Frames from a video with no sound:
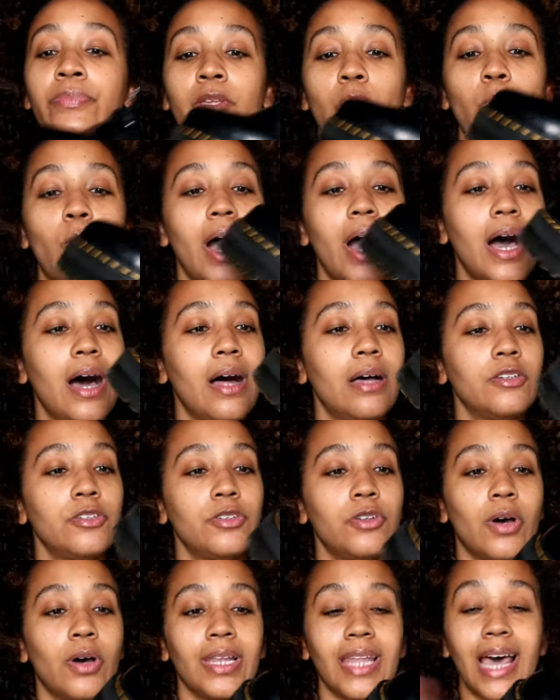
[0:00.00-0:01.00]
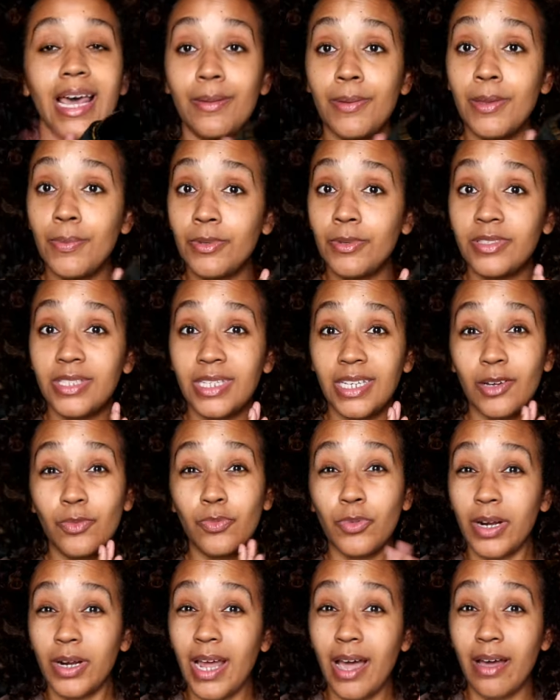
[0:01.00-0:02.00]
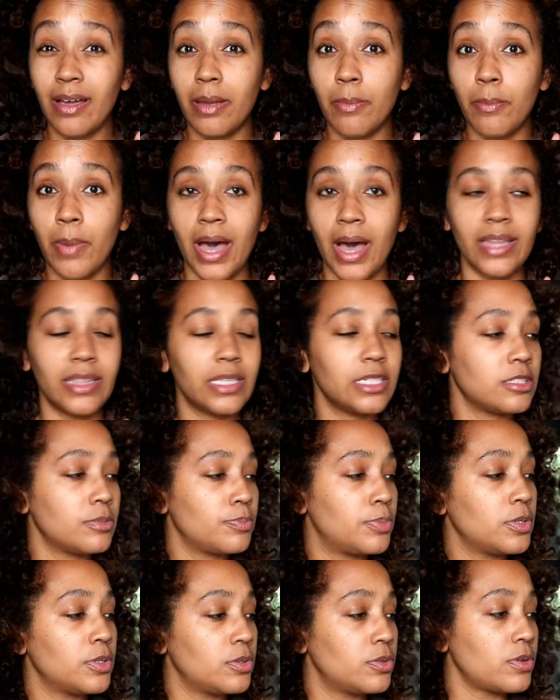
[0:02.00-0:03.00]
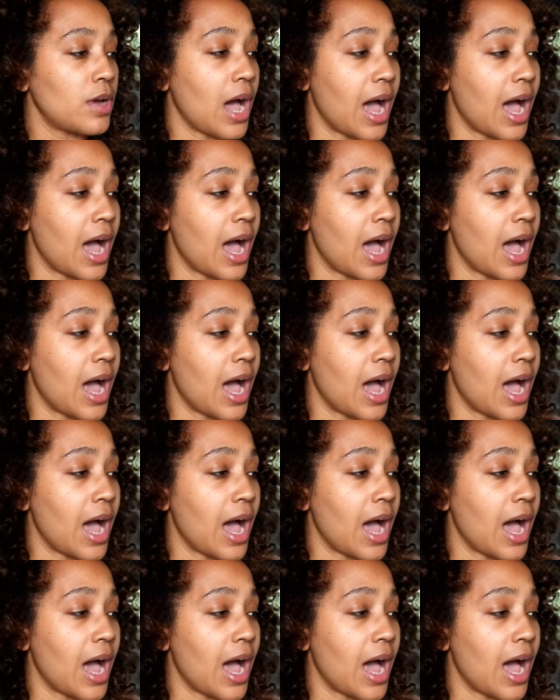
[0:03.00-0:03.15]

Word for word: While, you know, a lot of people did run out and buy this boot,